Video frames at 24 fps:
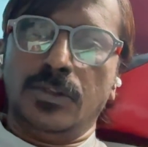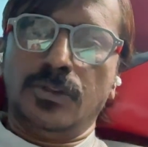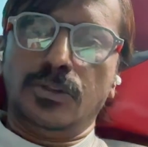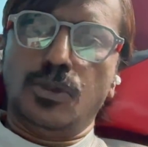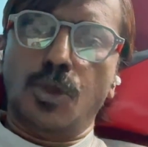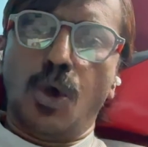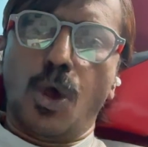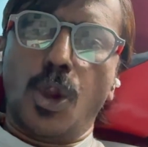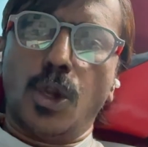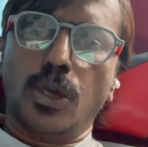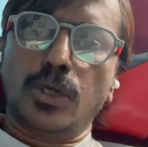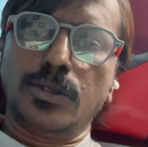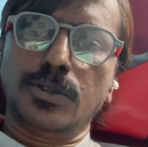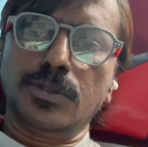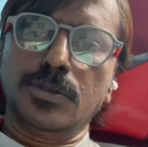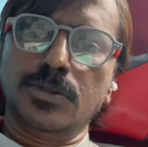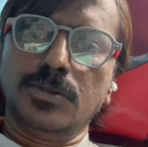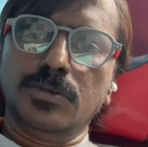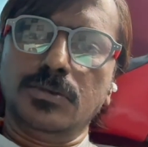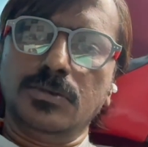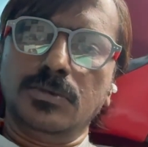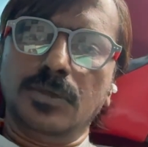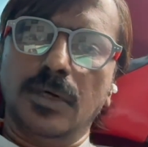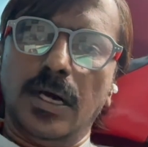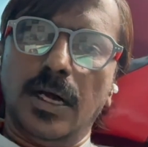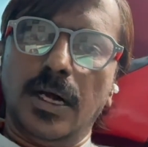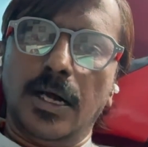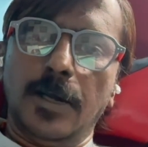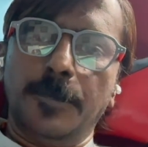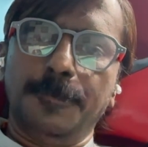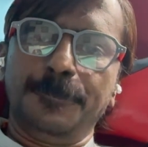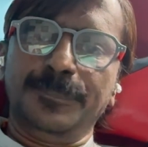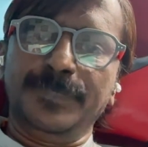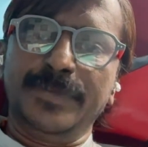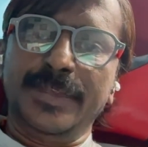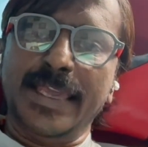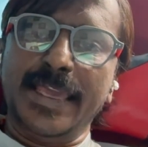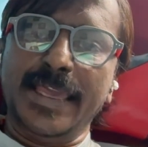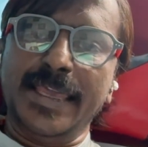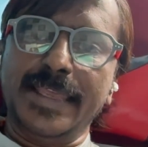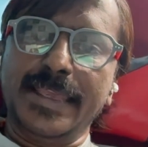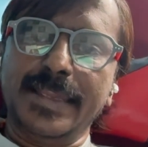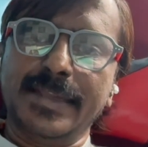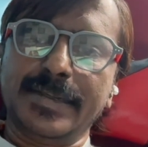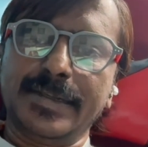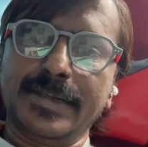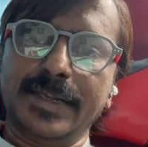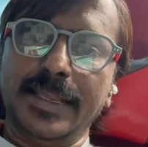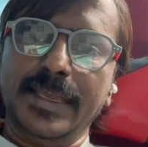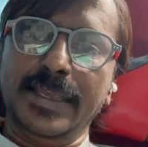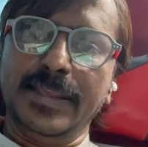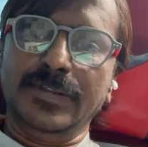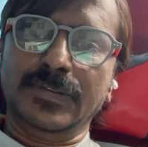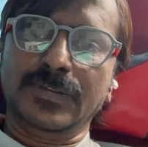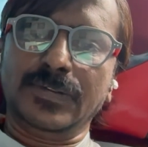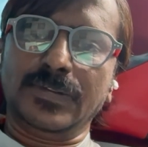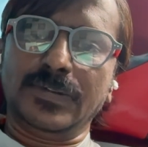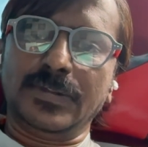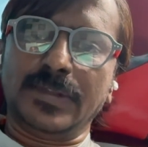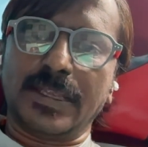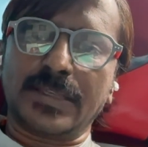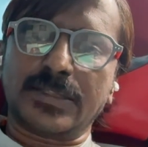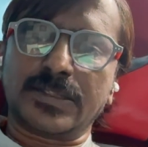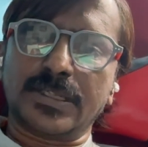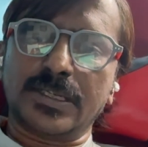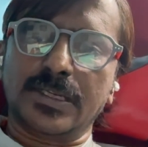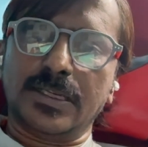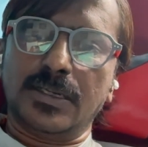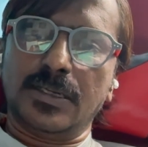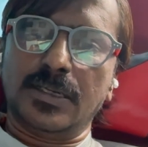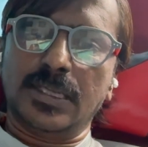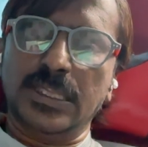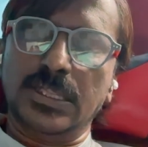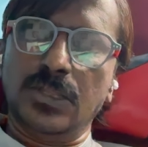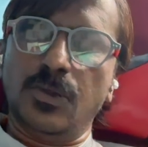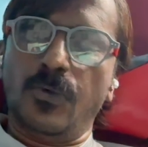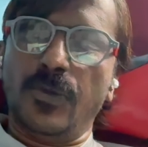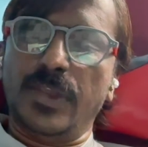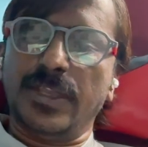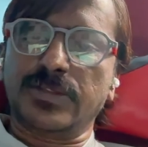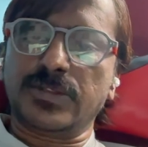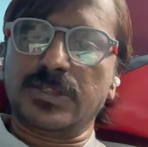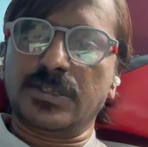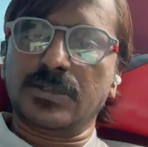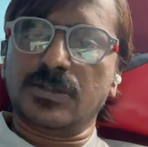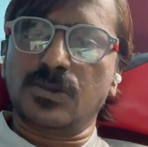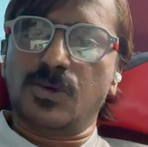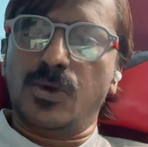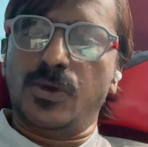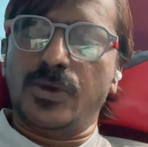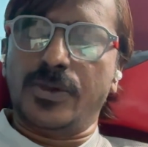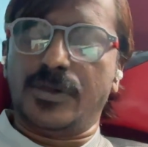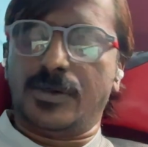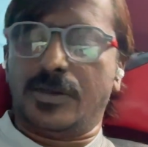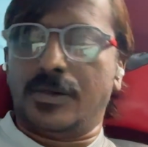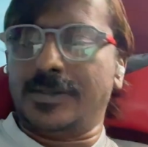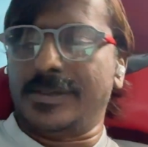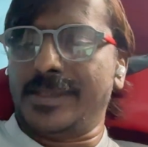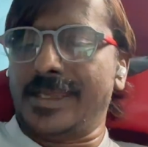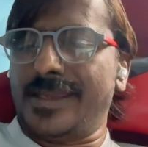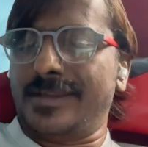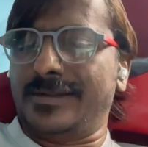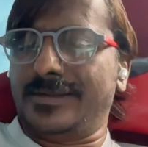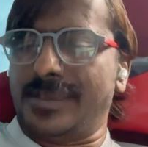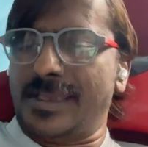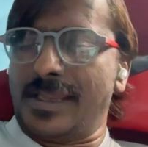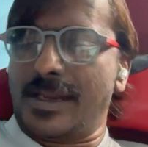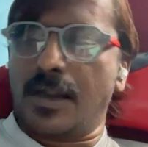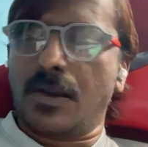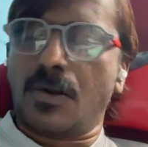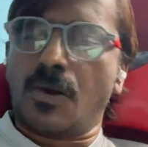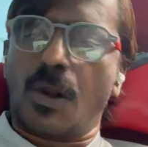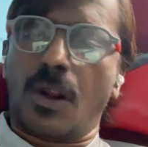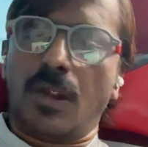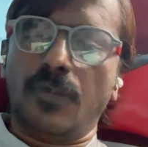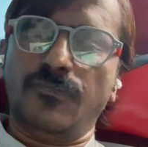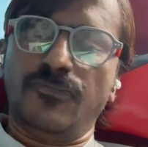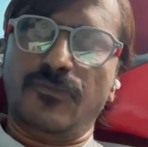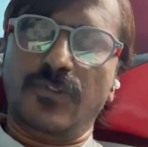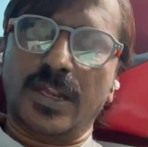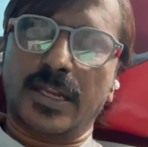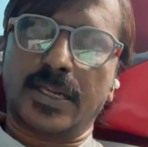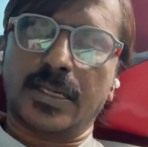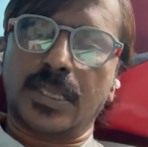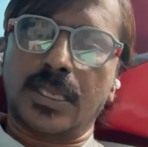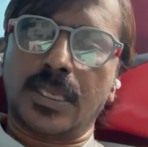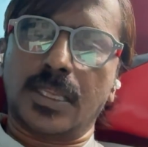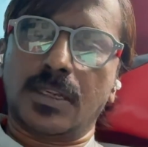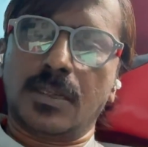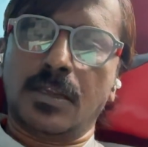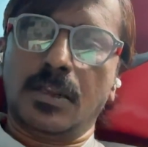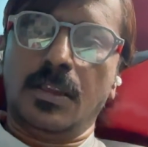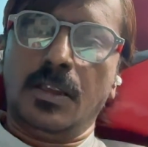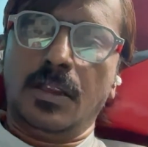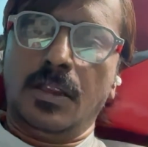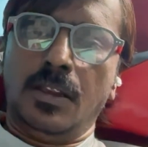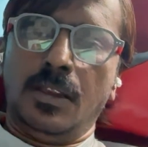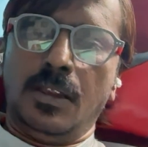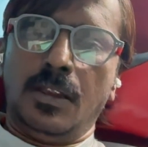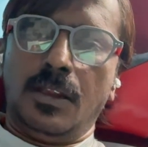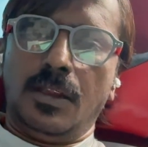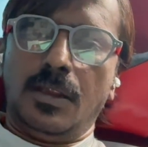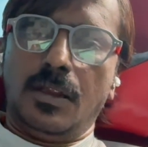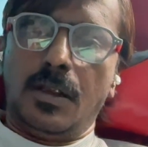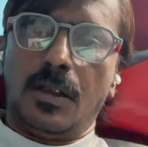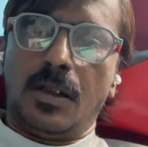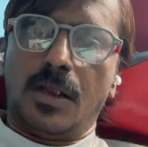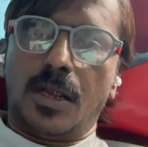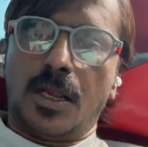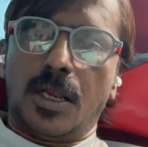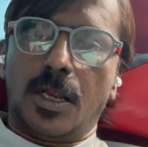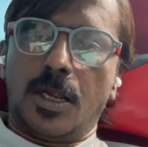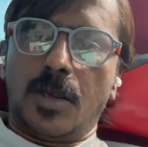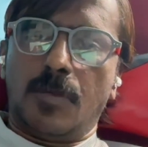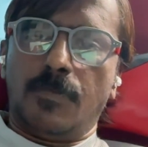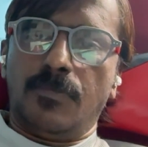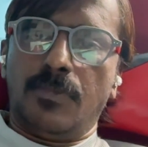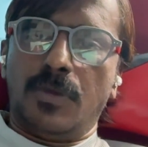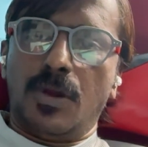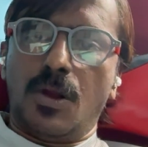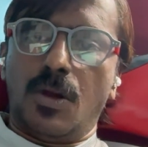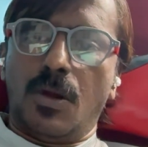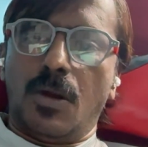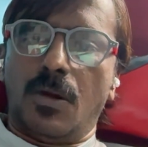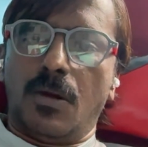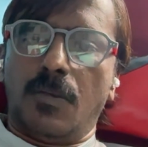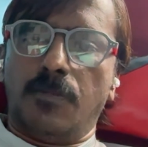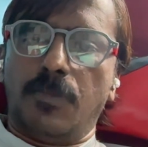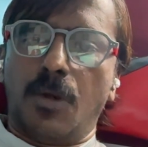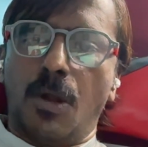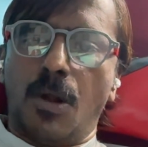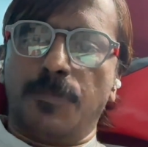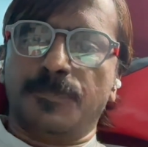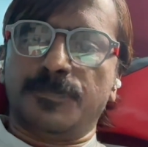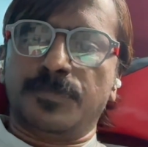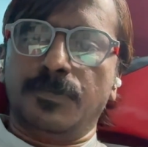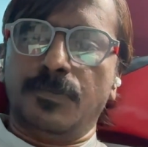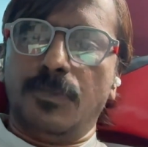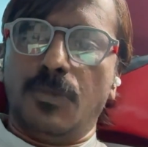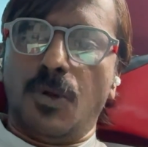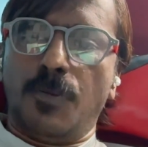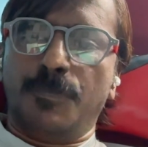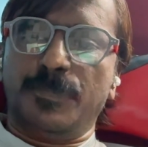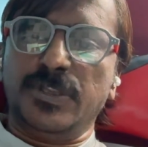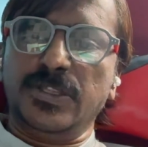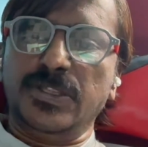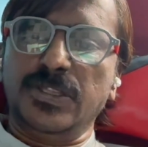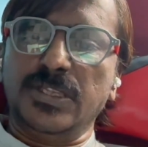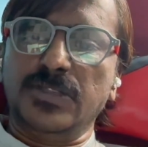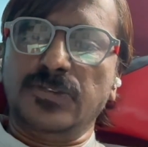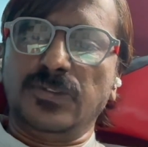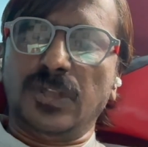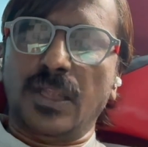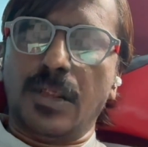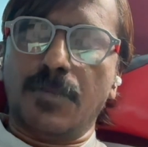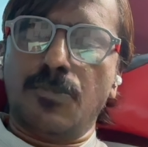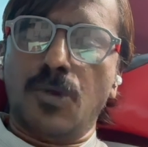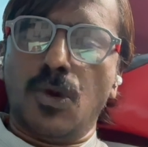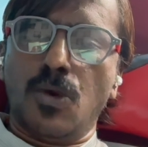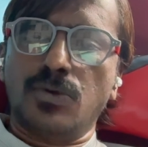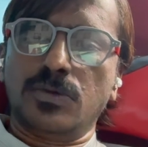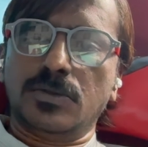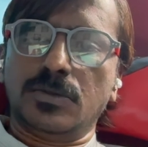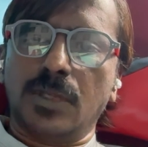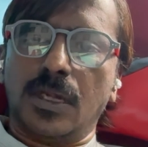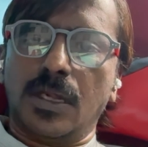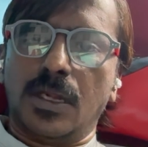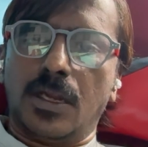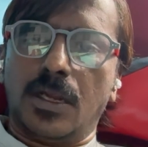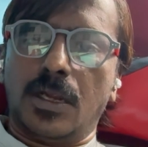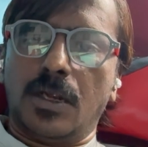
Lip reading: Nor do there is such a innovation going on. Yeah, there are conflicting uh, opinions about